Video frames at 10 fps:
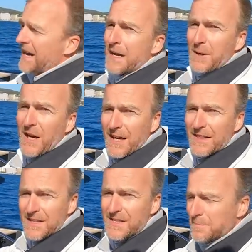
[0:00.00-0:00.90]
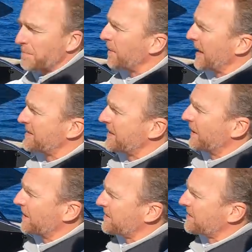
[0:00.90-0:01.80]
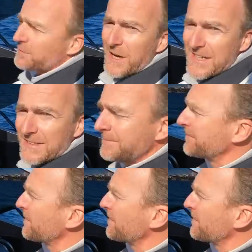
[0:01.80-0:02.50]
down behind this plexiglass screen.